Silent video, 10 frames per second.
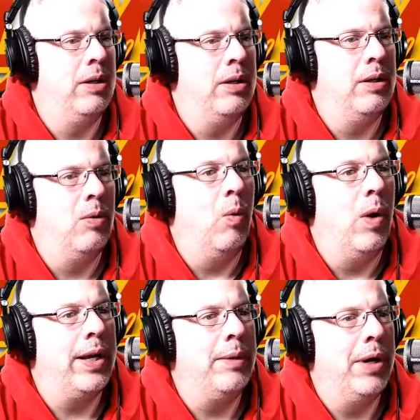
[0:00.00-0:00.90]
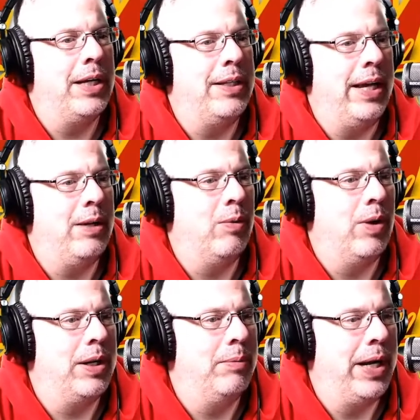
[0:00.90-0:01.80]
wanting my take,
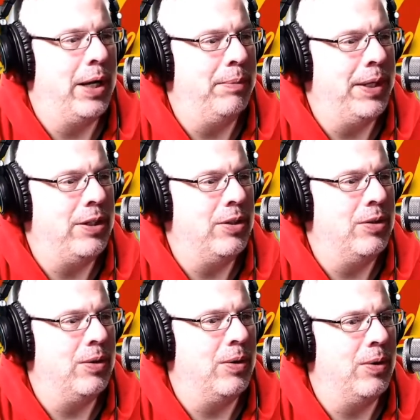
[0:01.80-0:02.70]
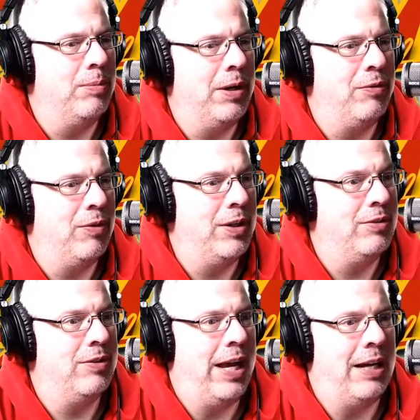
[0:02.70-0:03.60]
wanting my opinion, or my
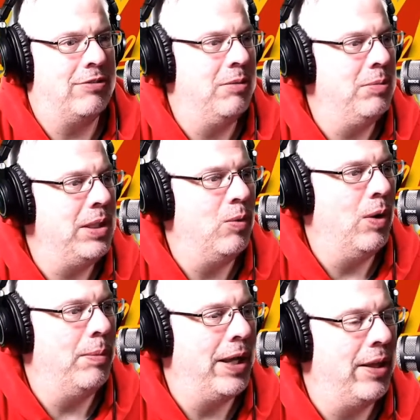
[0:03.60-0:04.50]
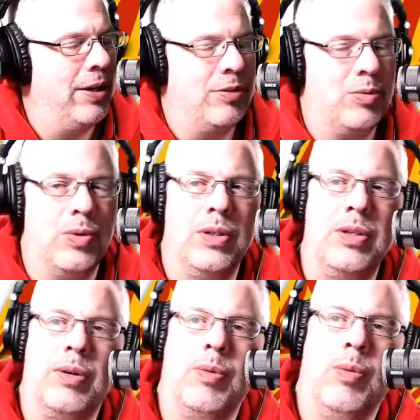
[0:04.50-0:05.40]
friends asking me what my thoughts were,
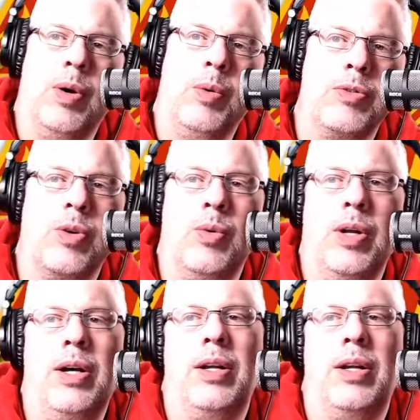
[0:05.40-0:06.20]
what was going on.